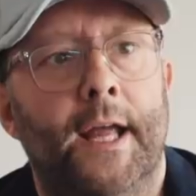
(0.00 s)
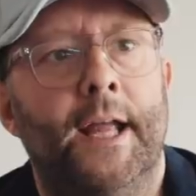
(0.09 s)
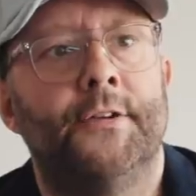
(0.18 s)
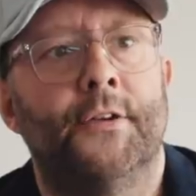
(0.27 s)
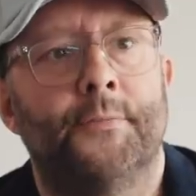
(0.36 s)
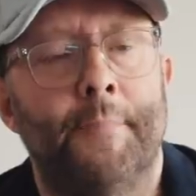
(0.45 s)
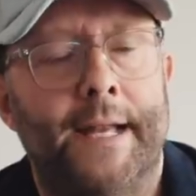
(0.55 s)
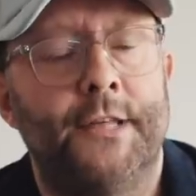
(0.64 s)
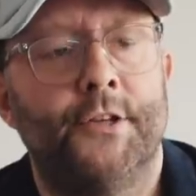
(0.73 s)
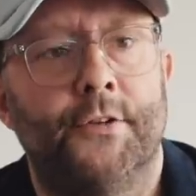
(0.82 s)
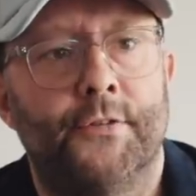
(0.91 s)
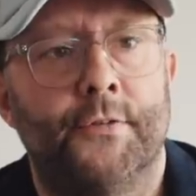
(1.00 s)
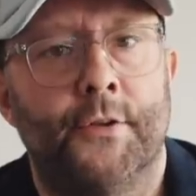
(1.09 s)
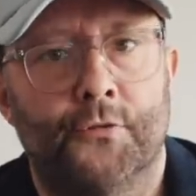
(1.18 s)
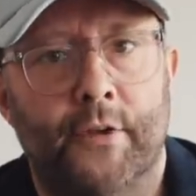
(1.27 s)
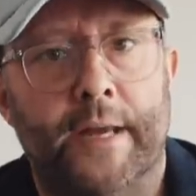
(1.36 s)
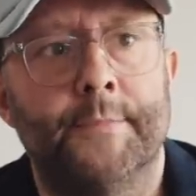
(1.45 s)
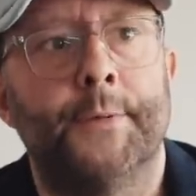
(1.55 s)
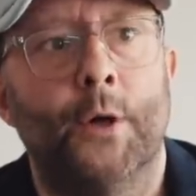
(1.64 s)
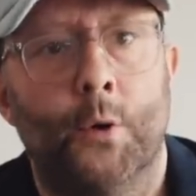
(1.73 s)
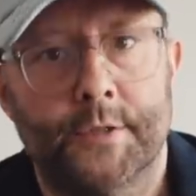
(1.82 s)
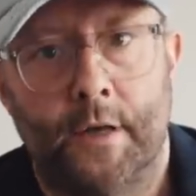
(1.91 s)
it just manages the streams,
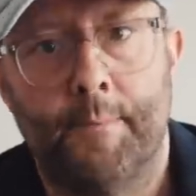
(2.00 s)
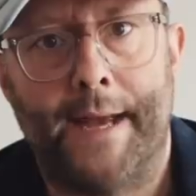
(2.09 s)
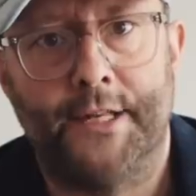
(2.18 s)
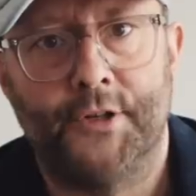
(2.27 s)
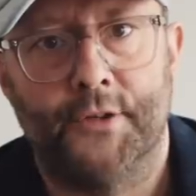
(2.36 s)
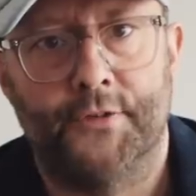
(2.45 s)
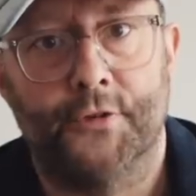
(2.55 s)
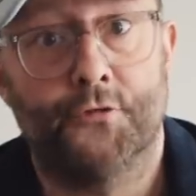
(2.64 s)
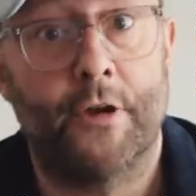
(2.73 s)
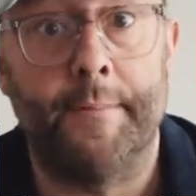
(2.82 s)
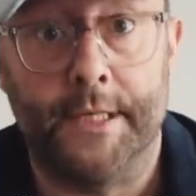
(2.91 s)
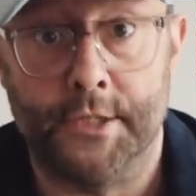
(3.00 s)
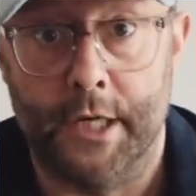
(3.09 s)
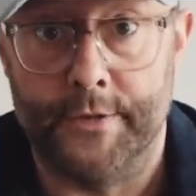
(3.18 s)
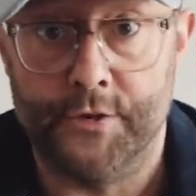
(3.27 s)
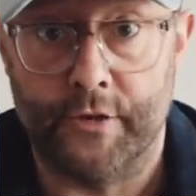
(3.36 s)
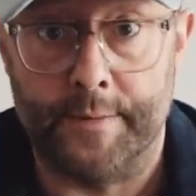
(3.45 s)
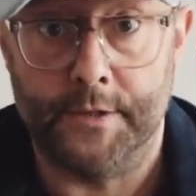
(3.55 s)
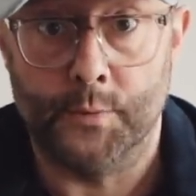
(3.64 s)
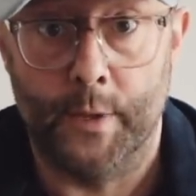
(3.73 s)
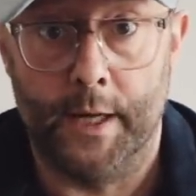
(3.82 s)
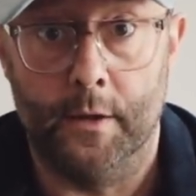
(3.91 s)
but it also manages the streaming service streams
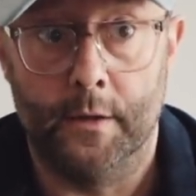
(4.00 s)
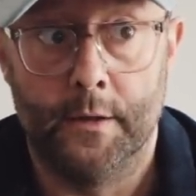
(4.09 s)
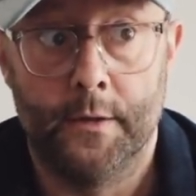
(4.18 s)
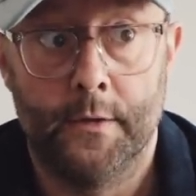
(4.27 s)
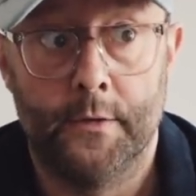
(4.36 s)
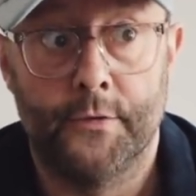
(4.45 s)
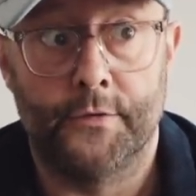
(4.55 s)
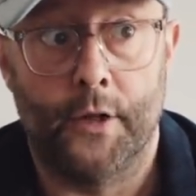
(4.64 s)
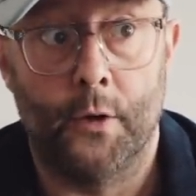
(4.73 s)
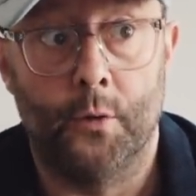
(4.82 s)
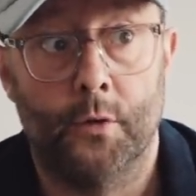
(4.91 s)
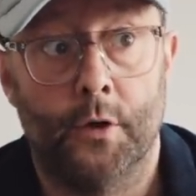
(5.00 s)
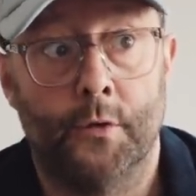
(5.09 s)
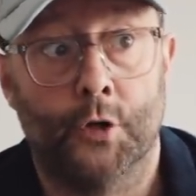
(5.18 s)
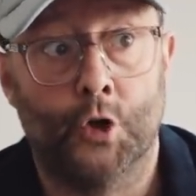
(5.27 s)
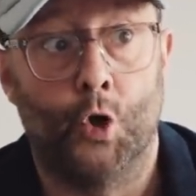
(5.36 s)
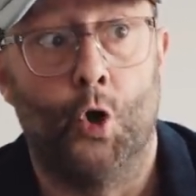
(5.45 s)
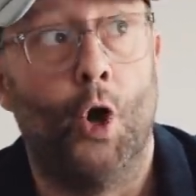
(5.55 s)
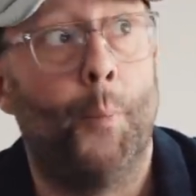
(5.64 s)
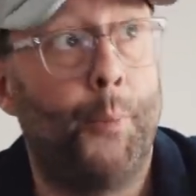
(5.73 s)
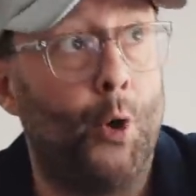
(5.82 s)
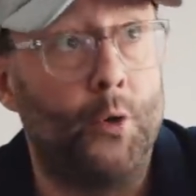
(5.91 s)
as well. So the
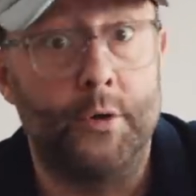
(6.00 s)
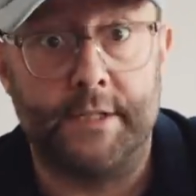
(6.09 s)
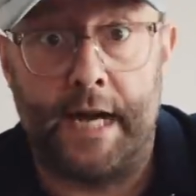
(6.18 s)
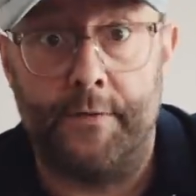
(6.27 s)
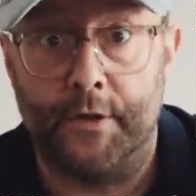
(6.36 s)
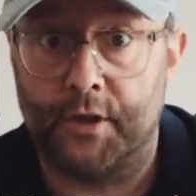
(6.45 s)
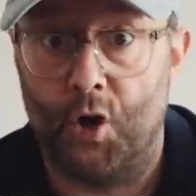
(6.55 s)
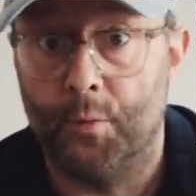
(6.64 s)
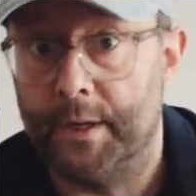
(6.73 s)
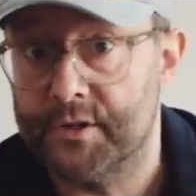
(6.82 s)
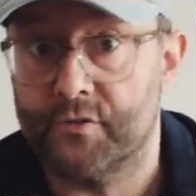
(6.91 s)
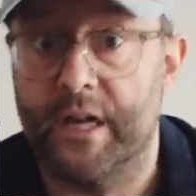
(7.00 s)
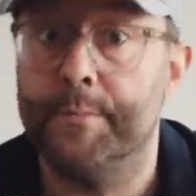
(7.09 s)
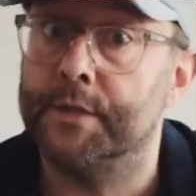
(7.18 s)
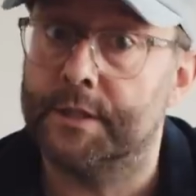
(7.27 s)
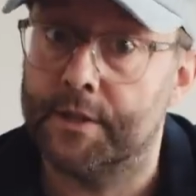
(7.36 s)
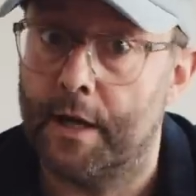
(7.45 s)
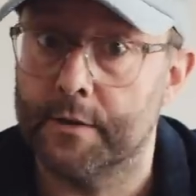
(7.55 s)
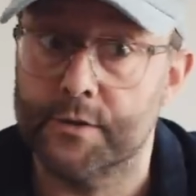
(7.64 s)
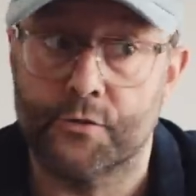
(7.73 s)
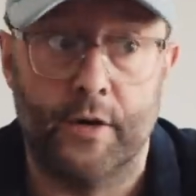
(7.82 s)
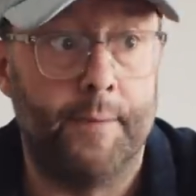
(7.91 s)
core pulls down the Kobuz stream or the
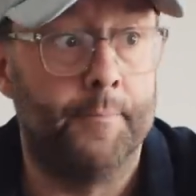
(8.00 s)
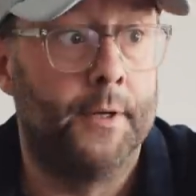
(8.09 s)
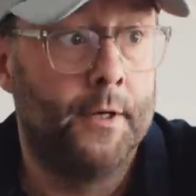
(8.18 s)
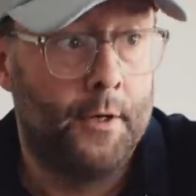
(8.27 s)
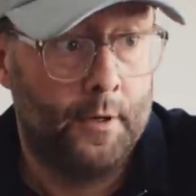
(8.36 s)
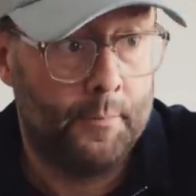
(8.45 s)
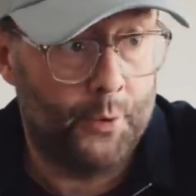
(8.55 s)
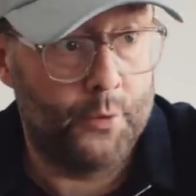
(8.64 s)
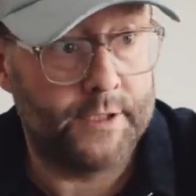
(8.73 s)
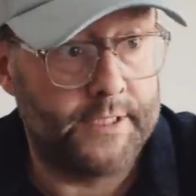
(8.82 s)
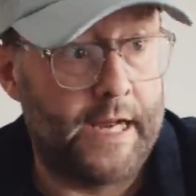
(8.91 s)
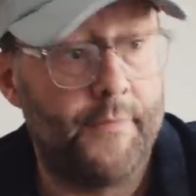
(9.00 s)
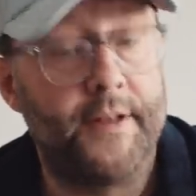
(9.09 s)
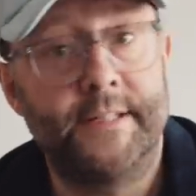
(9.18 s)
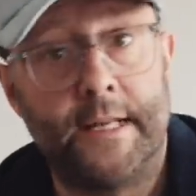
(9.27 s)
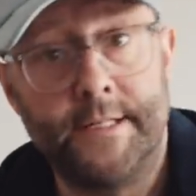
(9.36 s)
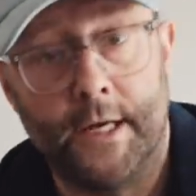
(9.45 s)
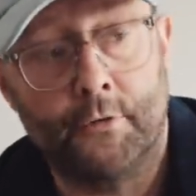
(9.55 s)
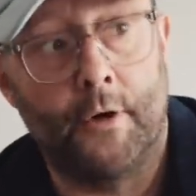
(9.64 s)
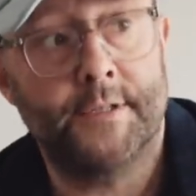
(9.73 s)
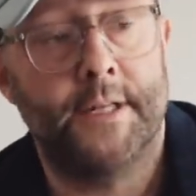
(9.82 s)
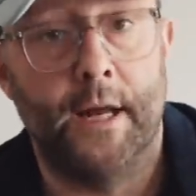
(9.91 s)
Tidal stream, pulls it down, then sends it
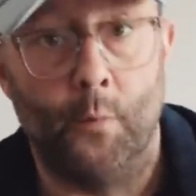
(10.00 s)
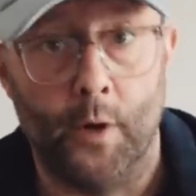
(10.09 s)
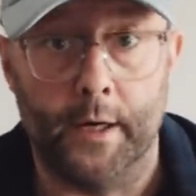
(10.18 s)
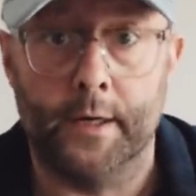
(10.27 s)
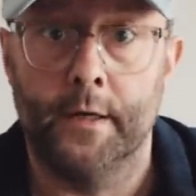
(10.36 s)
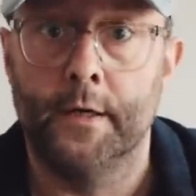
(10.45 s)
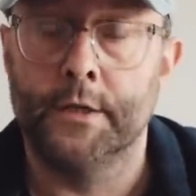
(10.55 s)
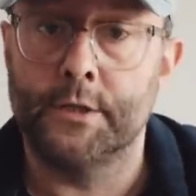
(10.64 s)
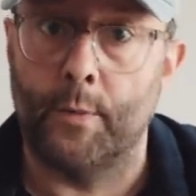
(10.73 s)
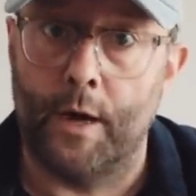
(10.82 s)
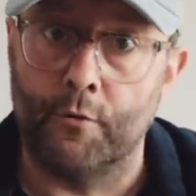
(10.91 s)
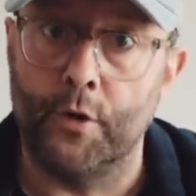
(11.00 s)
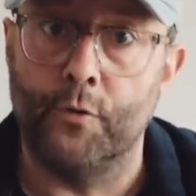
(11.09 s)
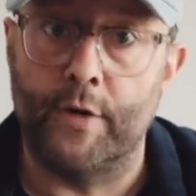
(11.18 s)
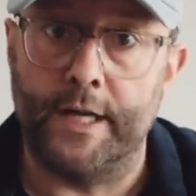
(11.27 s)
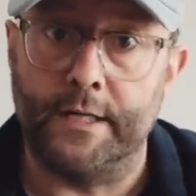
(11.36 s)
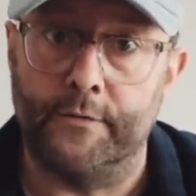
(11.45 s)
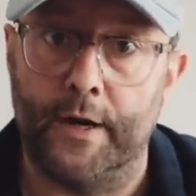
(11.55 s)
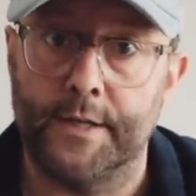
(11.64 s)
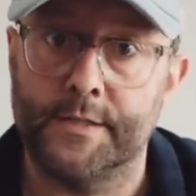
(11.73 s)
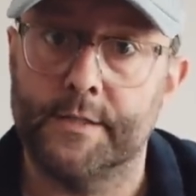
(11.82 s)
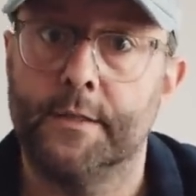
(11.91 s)
across the network to our Rune-ready
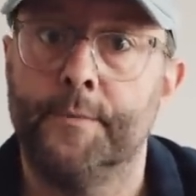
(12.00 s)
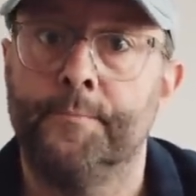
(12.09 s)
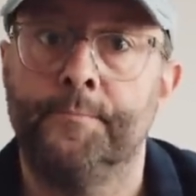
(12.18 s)
device